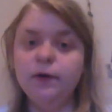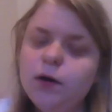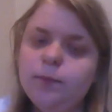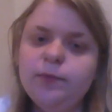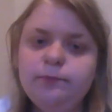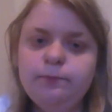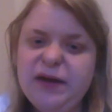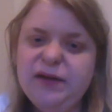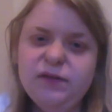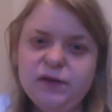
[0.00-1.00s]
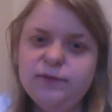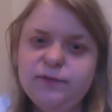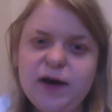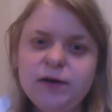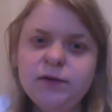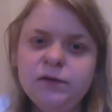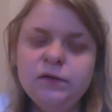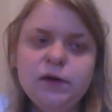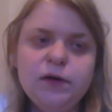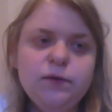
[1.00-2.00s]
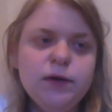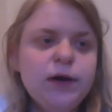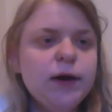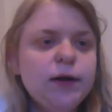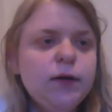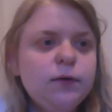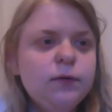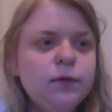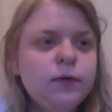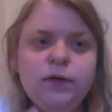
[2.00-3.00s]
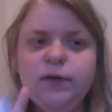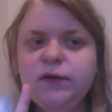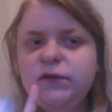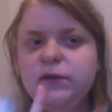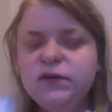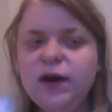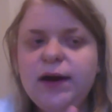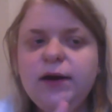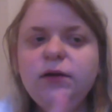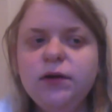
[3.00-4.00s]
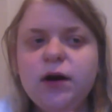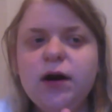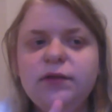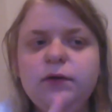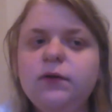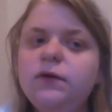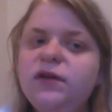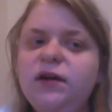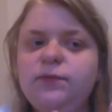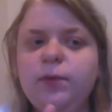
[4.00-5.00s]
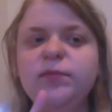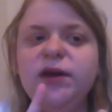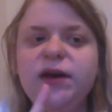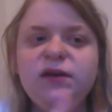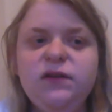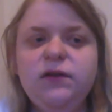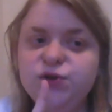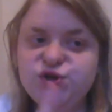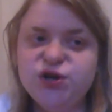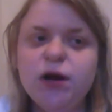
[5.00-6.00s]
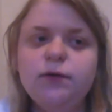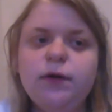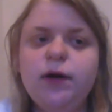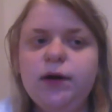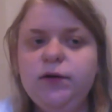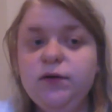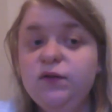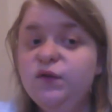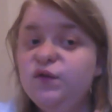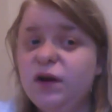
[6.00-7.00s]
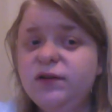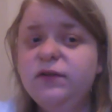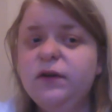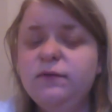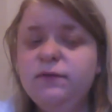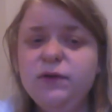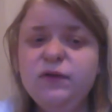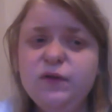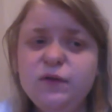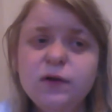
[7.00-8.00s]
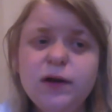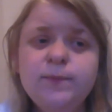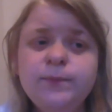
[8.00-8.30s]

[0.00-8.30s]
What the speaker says: A couple basic facts that you really gotta know. And that's your title, your author, your date of publication, your genre, and your structure of your story.